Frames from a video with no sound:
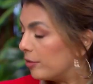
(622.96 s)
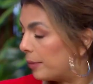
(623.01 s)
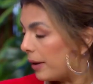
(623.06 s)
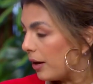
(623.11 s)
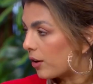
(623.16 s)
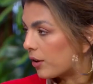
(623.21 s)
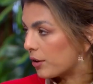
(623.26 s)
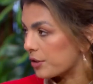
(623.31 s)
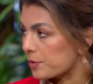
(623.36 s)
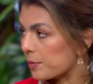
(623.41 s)

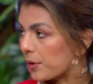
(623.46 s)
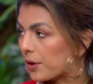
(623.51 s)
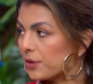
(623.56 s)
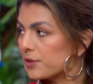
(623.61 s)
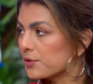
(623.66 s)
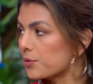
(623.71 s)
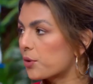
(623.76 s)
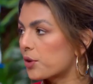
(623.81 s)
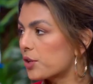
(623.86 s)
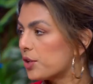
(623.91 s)
about Cosmo
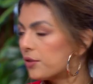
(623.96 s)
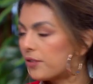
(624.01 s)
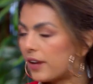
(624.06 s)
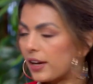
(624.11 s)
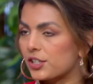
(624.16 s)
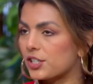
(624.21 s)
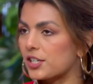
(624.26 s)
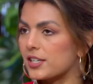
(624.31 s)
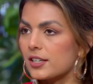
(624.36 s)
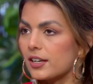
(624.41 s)
is what you've
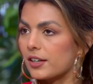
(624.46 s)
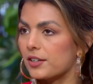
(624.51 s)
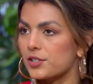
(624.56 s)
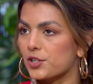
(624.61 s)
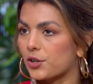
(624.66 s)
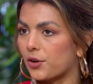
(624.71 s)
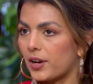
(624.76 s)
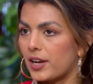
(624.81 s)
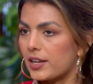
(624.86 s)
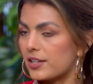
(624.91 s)
actually done is
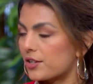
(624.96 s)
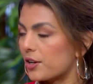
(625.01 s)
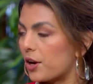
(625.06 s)
created